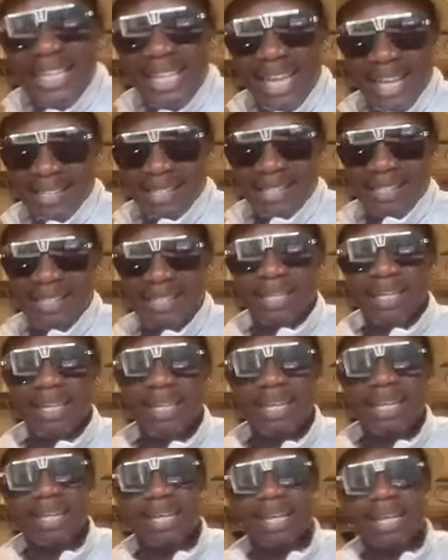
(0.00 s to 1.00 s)
years.
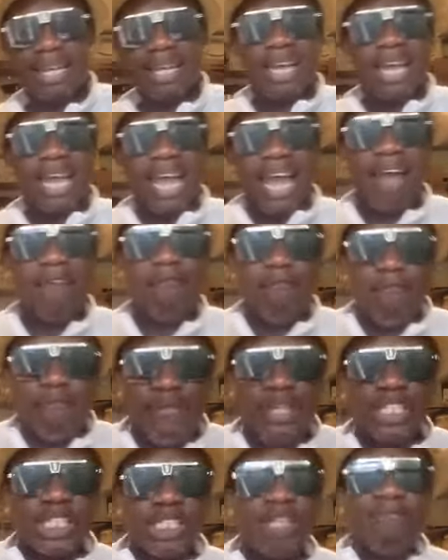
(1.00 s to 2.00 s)
A
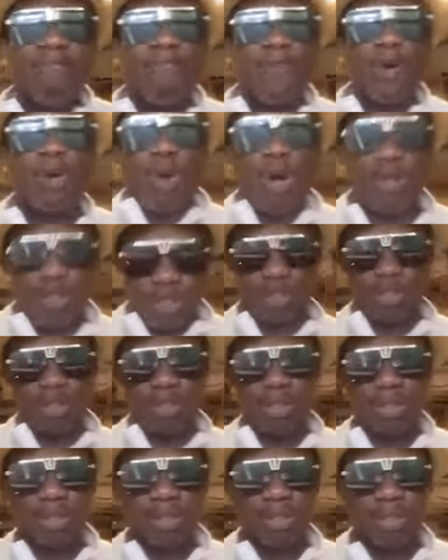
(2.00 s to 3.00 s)
vociferous
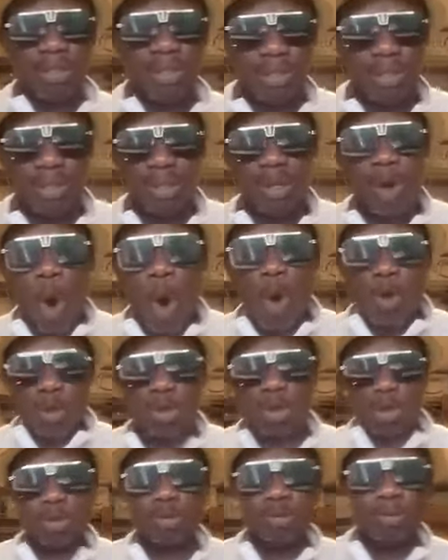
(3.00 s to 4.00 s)

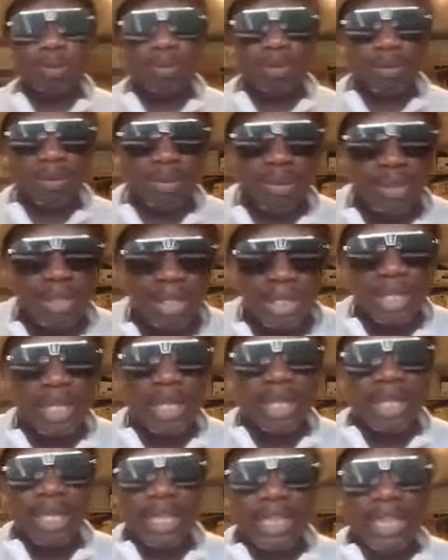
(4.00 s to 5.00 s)
host.
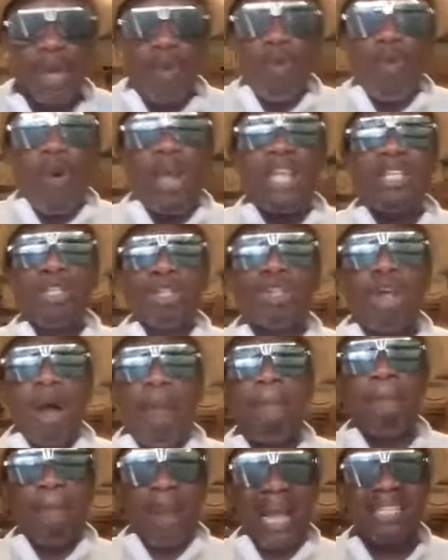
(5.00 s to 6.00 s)
The
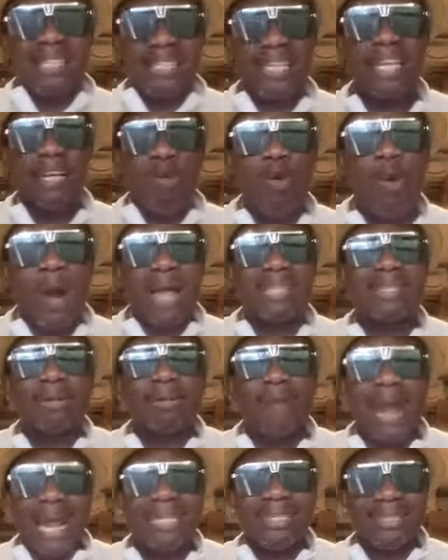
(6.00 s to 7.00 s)
wisdom person who has
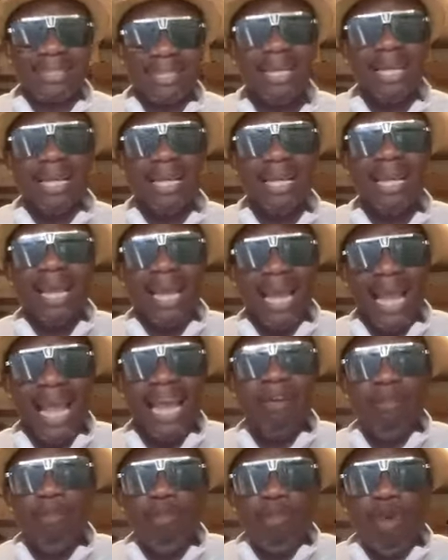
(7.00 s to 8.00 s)
read
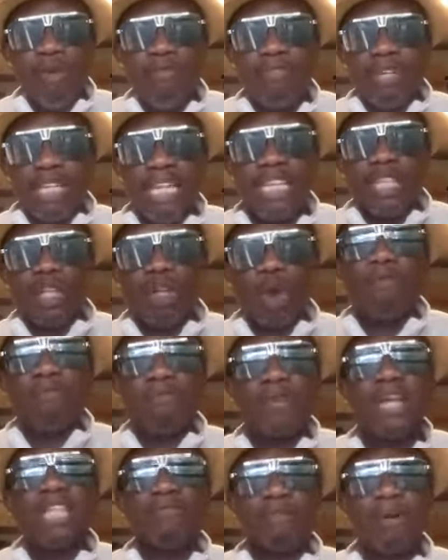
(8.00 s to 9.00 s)
and moved this
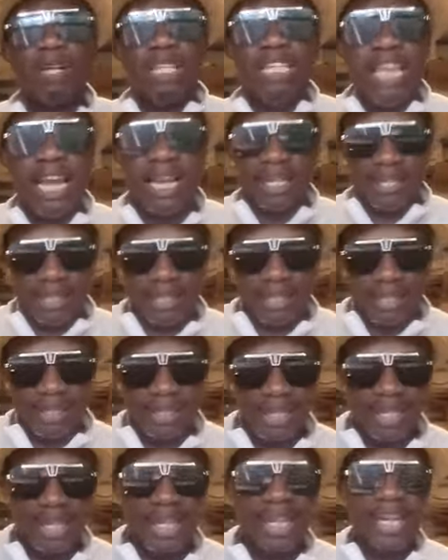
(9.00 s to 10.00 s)
conference for years.
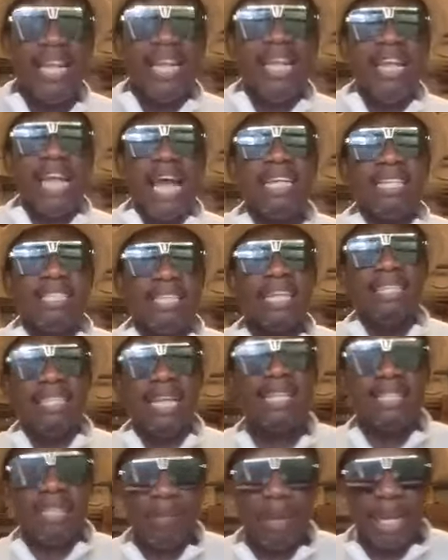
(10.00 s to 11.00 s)
Ladies and
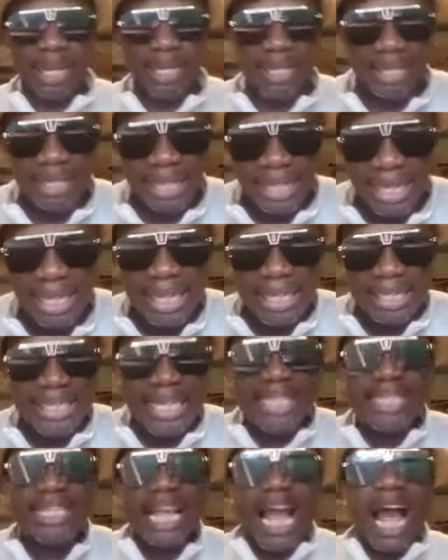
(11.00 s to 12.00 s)
gentlemen,
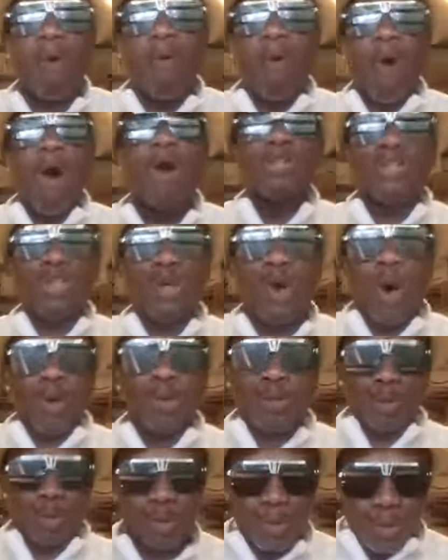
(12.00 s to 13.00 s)
this award
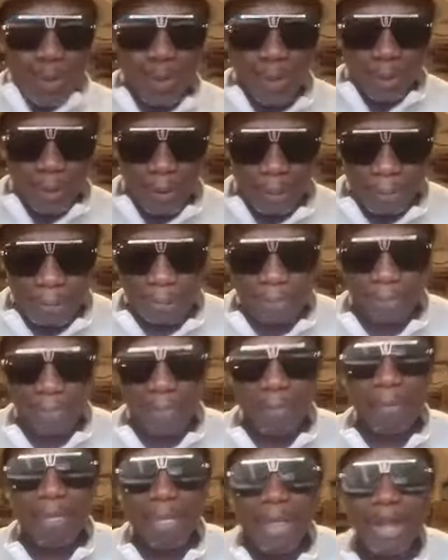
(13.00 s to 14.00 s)
goes to
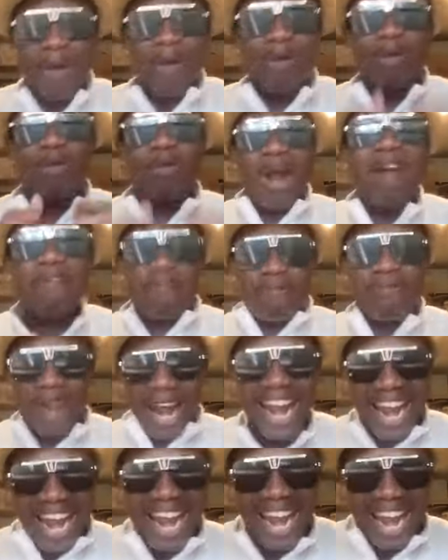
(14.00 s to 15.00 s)

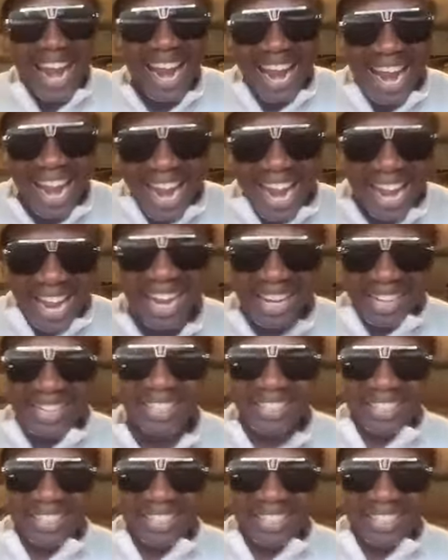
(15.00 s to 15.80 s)
Reverend